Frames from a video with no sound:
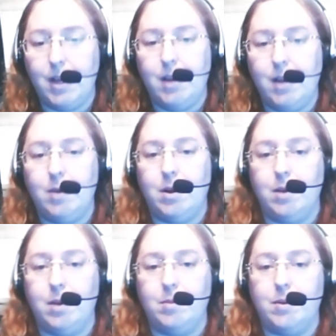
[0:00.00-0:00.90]

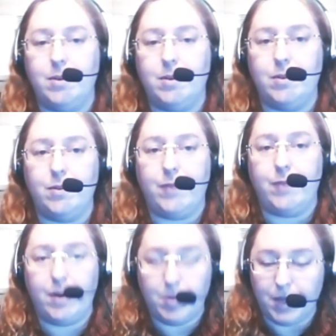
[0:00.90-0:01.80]
um,
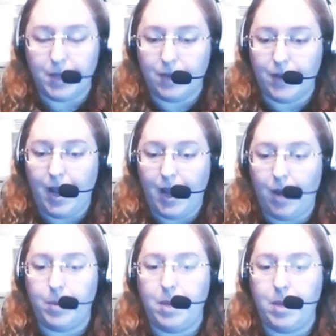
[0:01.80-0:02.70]
fairy belief and
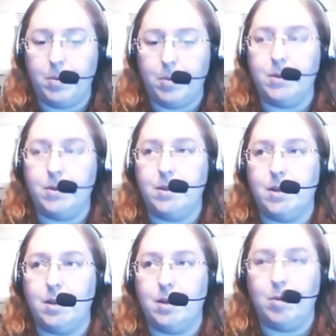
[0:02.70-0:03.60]
how people
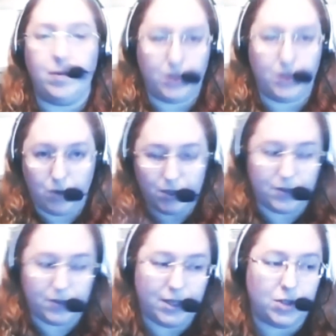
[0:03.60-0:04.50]
over the course of
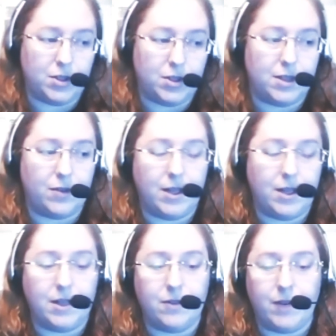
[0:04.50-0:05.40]
centuries have
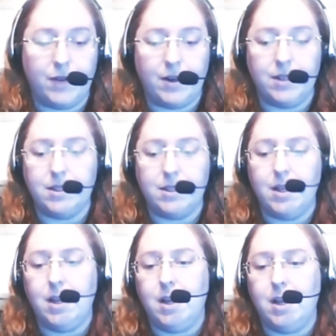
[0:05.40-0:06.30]
related to fairies,
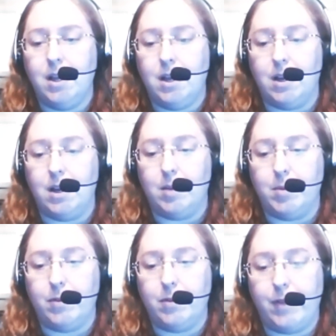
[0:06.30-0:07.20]

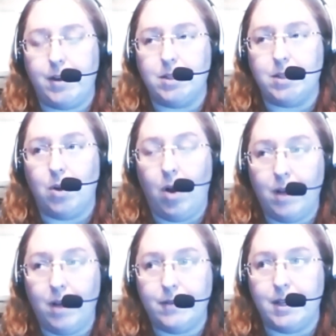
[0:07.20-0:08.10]
fairies
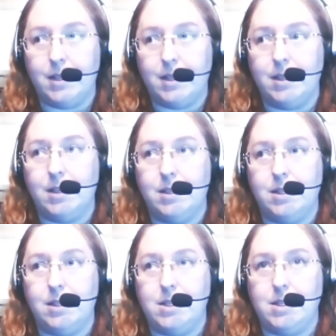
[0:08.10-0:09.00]
often
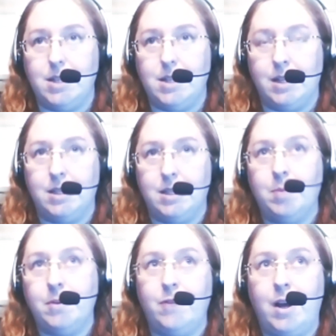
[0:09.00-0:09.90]

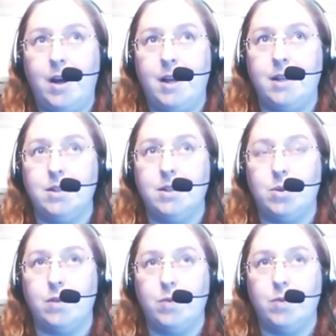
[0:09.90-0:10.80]
exemplify
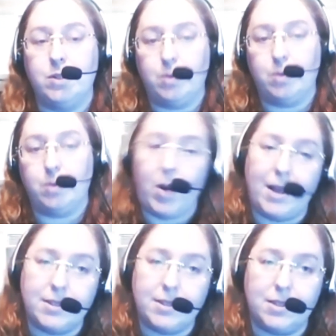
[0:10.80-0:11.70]
sort of what's
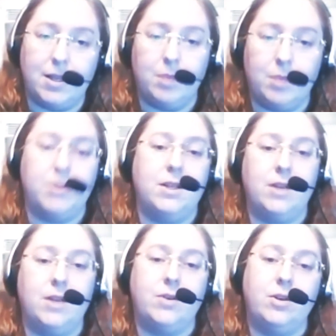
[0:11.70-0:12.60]
repressed in a
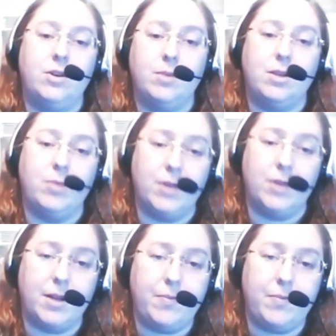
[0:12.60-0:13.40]
particular human community.